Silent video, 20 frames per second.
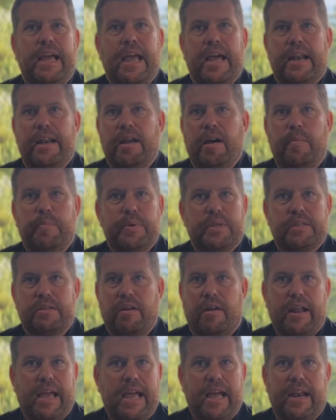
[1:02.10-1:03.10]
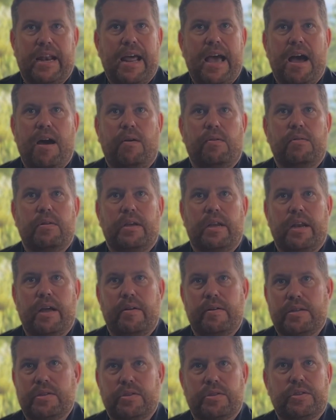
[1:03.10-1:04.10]
a hand up, it's not a handout. You know,
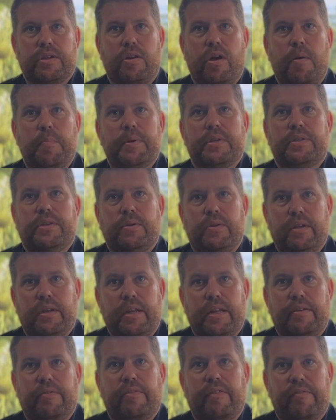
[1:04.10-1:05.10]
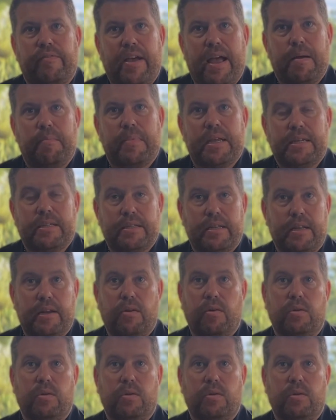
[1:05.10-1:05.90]
it's just an opportunity for families that